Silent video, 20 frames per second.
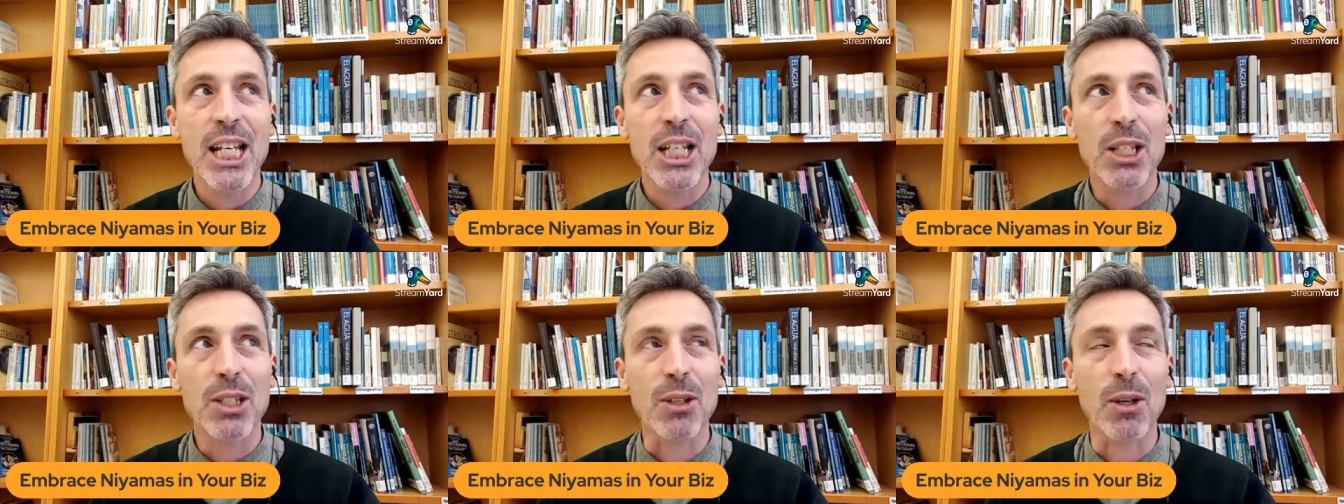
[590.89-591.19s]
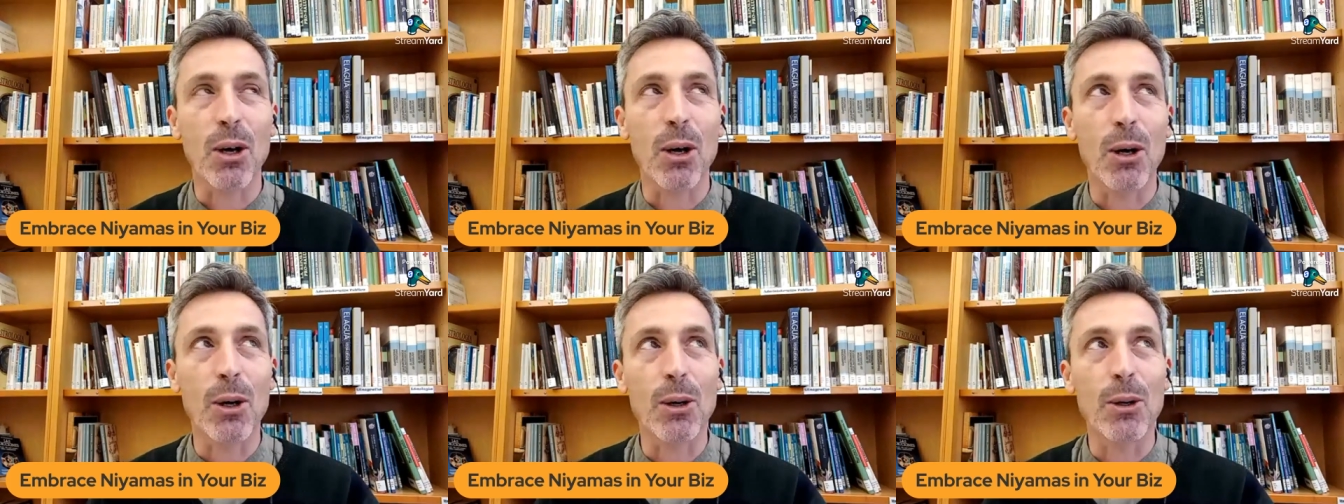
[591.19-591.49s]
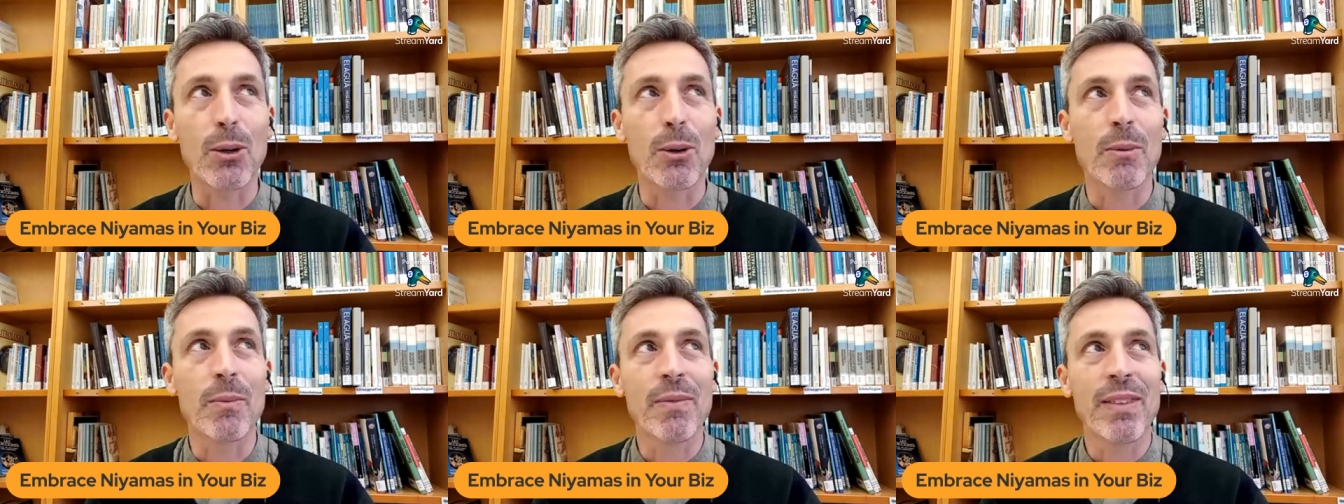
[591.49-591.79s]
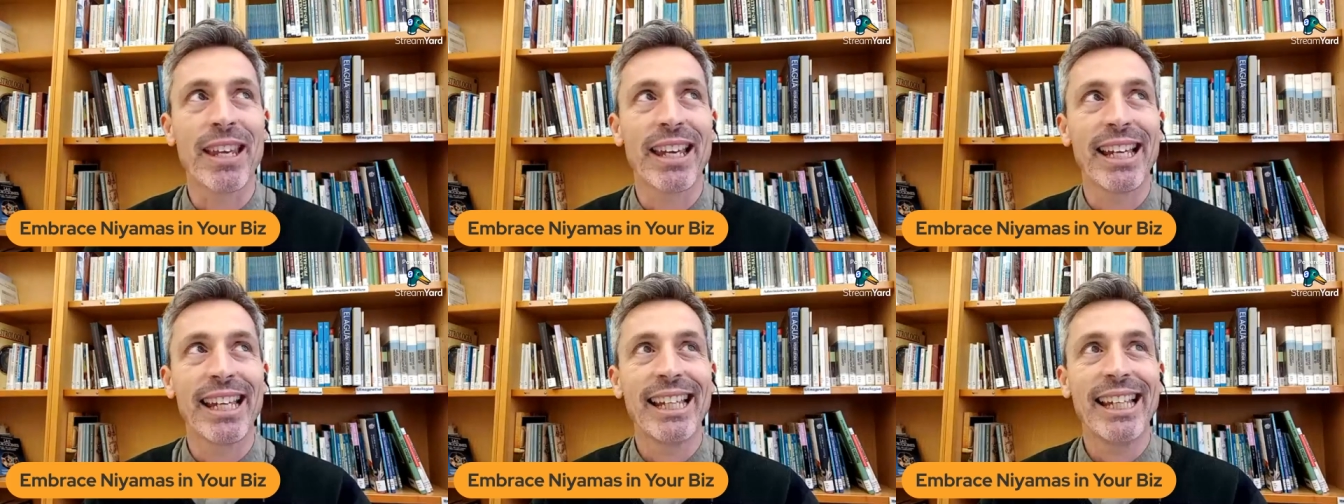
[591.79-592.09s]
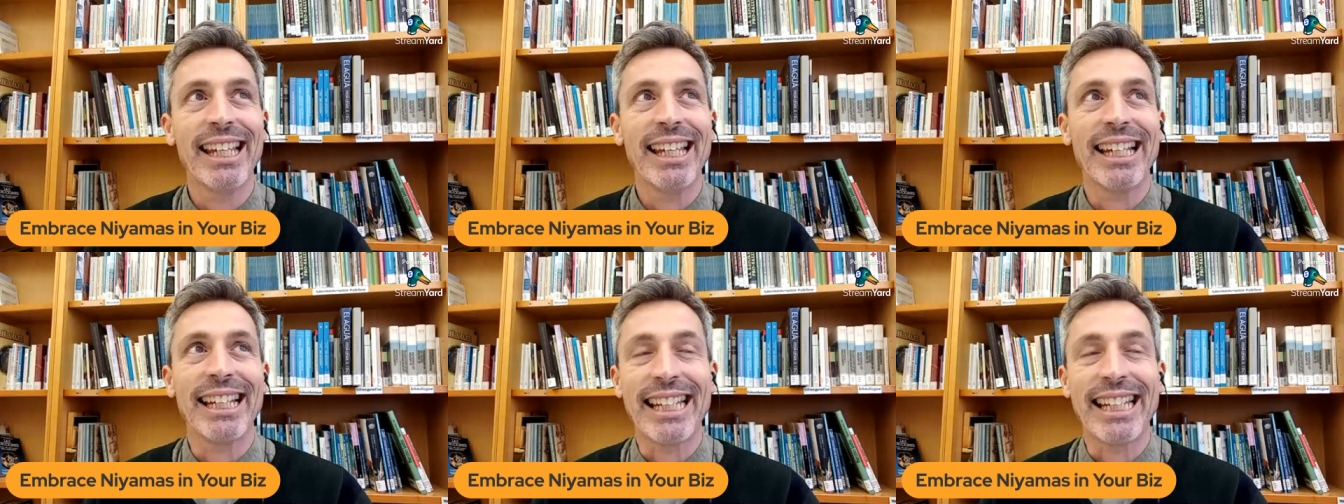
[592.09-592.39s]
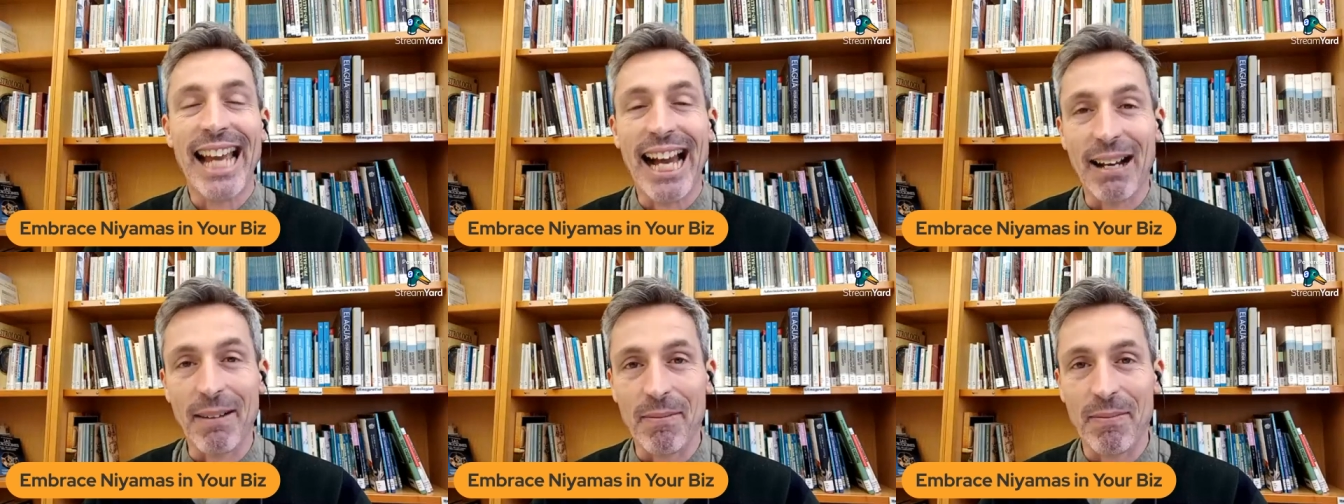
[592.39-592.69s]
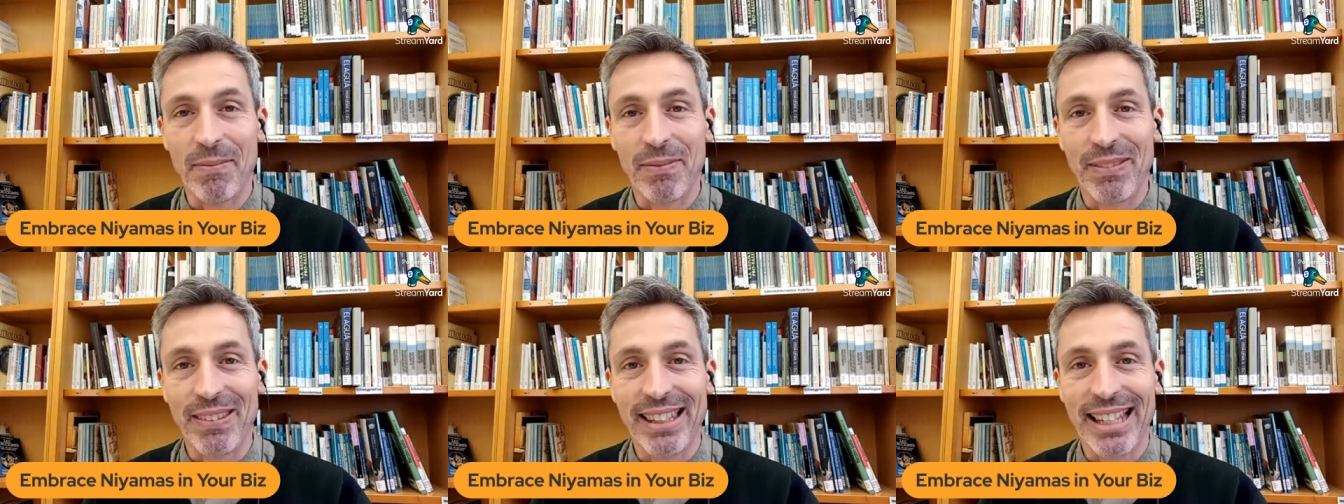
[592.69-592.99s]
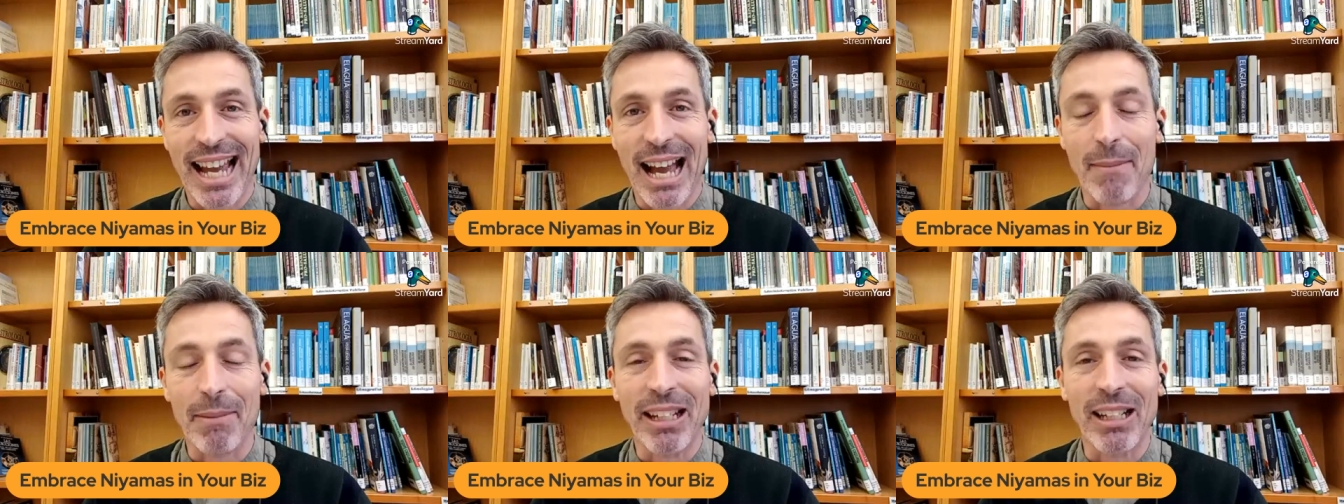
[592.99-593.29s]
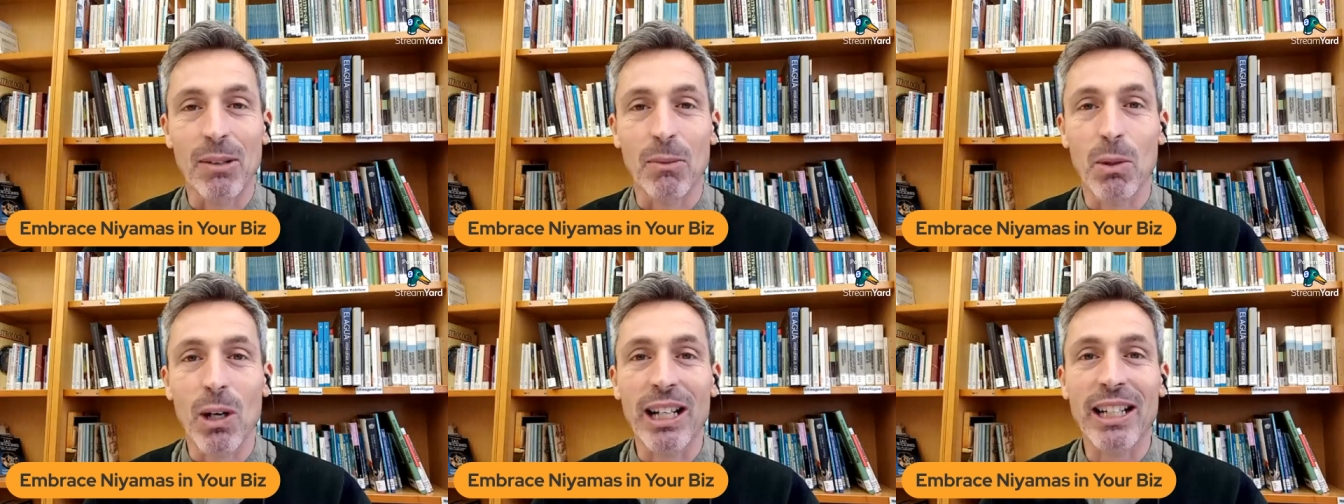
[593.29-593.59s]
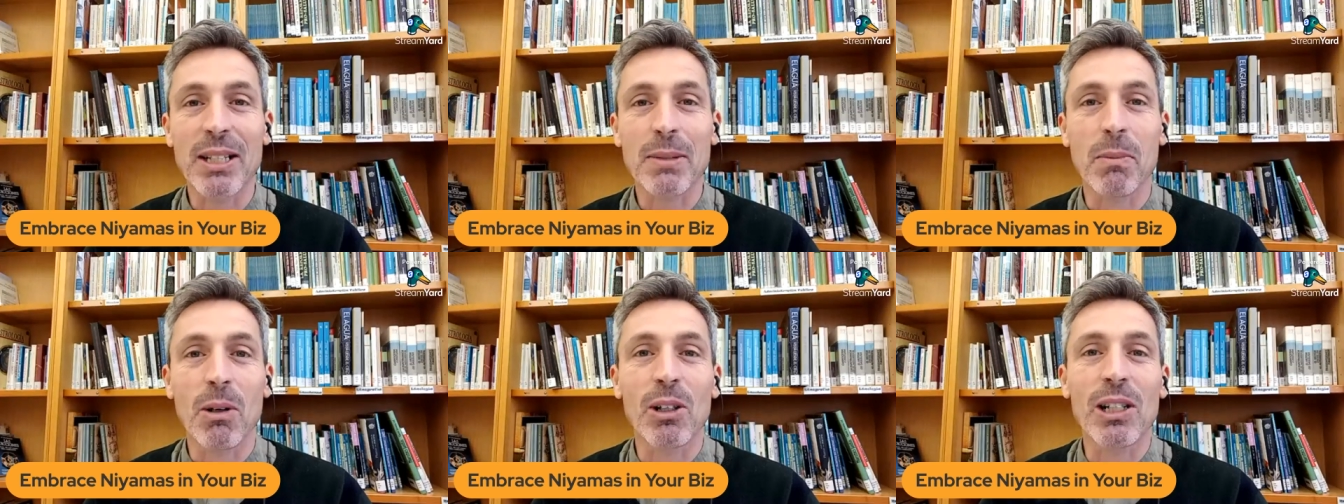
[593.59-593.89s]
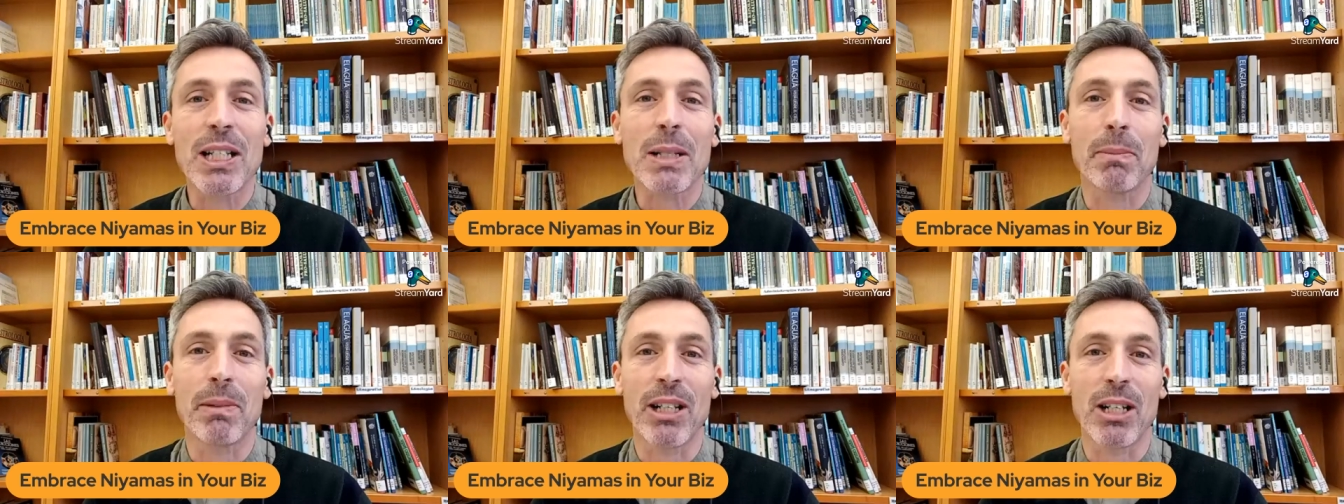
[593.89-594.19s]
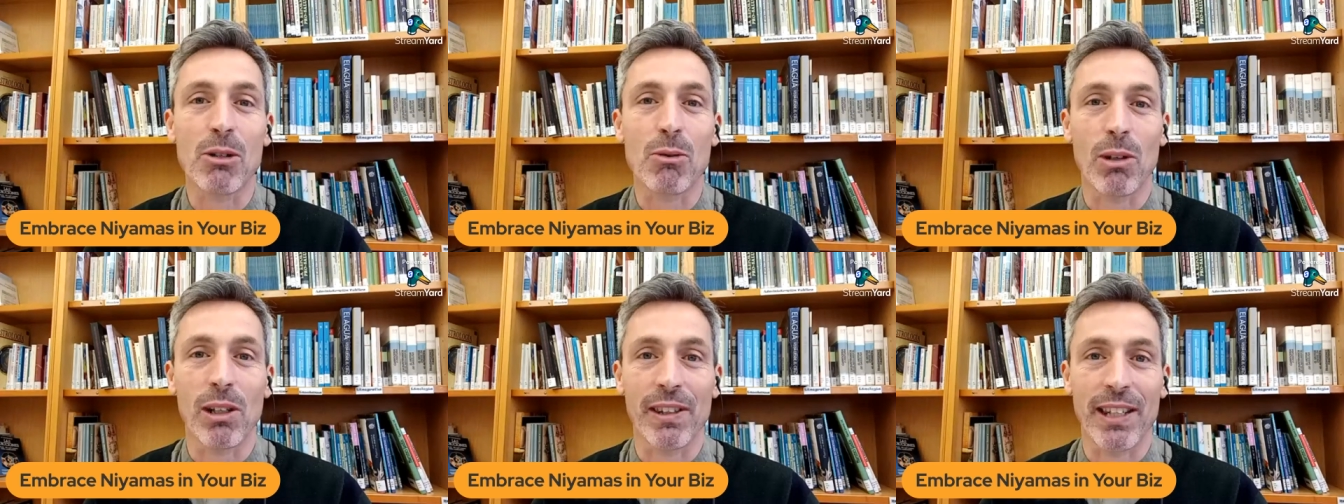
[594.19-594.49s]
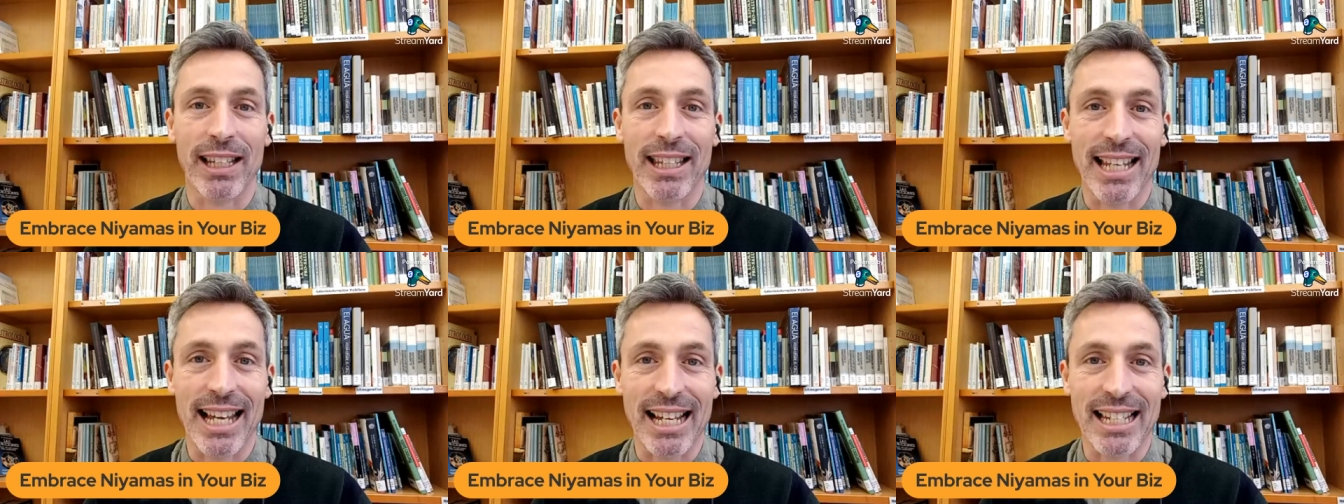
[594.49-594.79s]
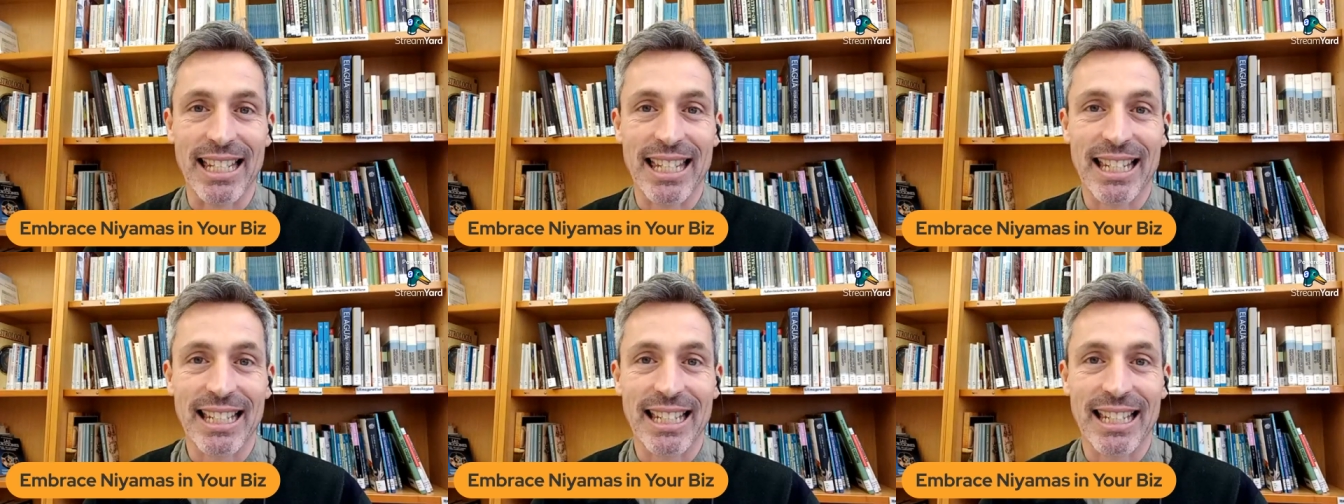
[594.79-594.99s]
so yeah I mean, what is more spiritual than that?